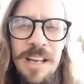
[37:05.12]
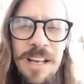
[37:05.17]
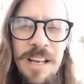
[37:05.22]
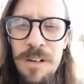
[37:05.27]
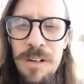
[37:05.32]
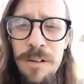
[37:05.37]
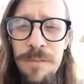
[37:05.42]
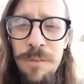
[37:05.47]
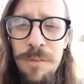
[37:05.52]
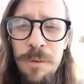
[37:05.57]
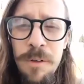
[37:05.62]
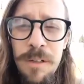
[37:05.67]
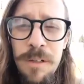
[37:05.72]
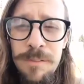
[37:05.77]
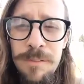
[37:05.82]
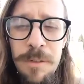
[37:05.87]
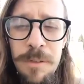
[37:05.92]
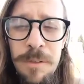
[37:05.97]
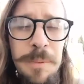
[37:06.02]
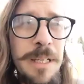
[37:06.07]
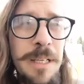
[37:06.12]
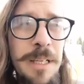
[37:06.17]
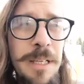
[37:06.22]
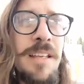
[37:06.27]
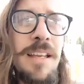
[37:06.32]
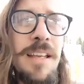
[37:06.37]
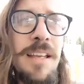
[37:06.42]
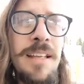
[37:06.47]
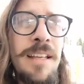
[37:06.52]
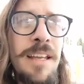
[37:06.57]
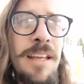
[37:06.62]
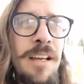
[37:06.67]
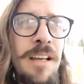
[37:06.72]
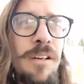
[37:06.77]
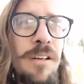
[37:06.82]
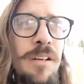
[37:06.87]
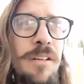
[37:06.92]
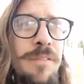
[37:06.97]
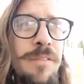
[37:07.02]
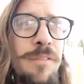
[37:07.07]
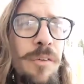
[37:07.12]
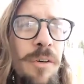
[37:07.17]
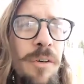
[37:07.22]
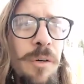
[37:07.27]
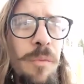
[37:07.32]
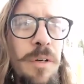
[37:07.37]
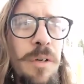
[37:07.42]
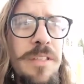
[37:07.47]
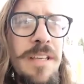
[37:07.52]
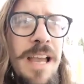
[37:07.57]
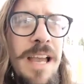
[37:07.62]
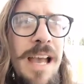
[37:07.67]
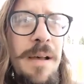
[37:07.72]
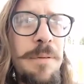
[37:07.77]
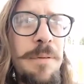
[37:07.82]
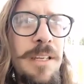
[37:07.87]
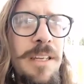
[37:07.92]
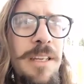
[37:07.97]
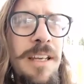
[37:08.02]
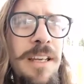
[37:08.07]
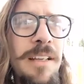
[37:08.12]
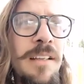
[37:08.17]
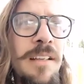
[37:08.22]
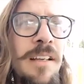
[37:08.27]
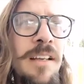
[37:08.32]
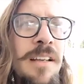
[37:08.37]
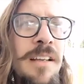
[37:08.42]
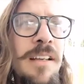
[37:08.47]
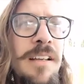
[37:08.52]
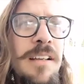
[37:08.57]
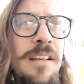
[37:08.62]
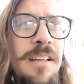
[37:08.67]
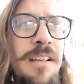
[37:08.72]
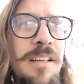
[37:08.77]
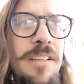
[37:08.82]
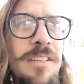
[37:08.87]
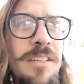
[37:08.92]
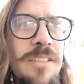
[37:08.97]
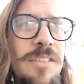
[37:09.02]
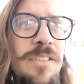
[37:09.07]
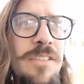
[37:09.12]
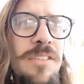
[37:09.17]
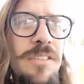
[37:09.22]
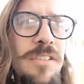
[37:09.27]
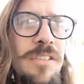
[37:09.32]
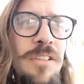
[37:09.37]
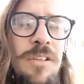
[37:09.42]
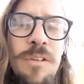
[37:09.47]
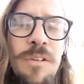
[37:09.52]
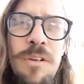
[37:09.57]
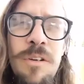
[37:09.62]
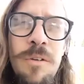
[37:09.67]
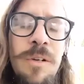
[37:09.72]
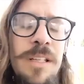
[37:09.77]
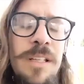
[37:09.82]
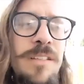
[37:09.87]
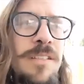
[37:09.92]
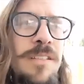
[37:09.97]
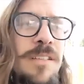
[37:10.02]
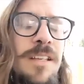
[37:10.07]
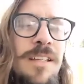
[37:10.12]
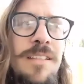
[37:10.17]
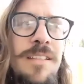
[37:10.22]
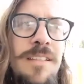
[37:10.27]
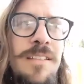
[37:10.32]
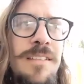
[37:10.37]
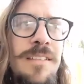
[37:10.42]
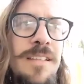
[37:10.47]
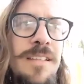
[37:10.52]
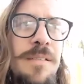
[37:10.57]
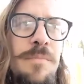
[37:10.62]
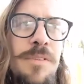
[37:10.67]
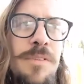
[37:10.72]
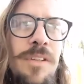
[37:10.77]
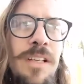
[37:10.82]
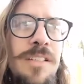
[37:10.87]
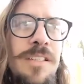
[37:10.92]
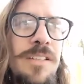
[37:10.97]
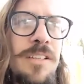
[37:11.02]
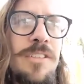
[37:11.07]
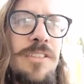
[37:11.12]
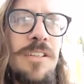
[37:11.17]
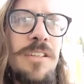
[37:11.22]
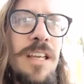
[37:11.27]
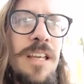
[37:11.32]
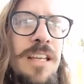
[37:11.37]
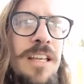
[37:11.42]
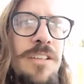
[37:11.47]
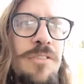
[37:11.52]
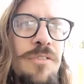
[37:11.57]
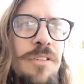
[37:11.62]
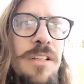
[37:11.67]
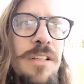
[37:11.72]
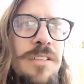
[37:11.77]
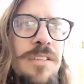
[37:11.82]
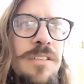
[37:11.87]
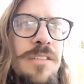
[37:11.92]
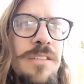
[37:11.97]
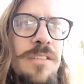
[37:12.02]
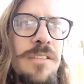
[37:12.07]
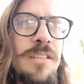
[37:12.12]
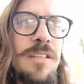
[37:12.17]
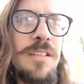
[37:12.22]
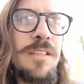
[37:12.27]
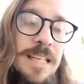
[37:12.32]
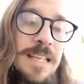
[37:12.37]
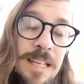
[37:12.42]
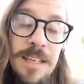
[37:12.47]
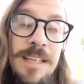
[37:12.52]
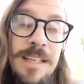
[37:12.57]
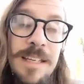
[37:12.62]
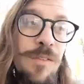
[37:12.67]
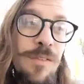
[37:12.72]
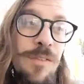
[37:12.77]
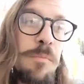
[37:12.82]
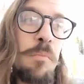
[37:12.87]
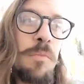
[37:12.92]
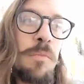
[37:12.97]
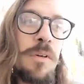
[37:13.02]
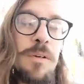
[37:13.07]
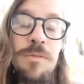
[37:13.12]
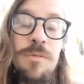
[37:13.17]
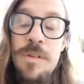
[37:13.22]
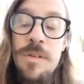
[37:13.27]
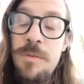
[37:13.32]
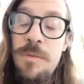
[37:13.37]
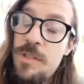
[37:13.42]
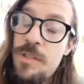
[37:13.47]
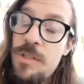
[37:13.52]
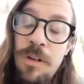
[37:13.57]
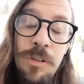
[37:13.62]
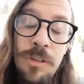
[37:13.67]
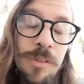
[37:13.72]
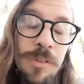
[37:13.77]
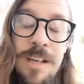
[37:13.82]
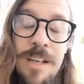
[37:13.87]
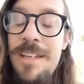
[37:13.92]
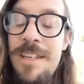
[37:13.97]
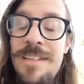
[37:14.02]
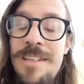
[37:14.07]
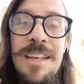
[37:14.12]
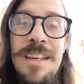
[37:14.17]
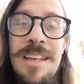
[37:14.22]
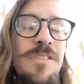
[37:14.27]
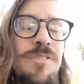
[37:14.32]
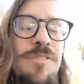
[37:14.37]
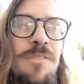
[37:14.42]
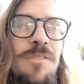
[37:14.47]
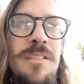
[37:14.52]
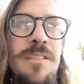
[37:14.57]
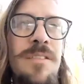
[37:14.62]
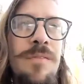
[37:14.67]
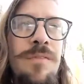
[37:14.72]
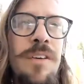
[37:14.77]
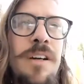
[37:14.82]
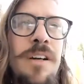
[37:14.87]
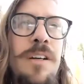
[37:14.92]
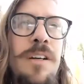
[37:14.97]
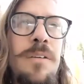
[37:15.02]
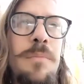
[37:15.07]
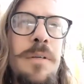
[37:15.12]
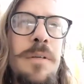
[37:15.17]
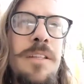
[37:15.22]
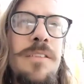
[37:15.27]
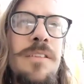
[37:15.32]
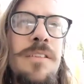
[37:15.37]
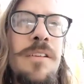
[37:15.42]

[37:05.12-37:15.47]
of, or if they're being taken care of, or what's happening. Because it seems like such a dangerous, and even it was already a dangerous environment.